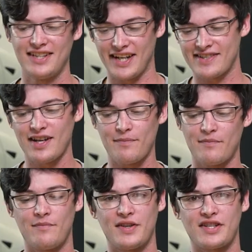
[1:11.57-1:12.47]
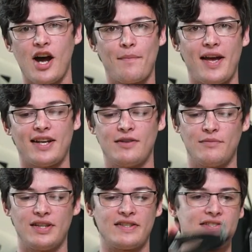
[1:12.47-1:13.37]
Next up, the top hat
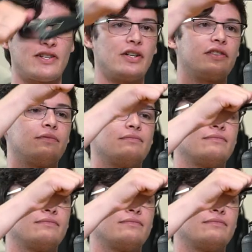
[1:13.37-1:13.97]
can be installed,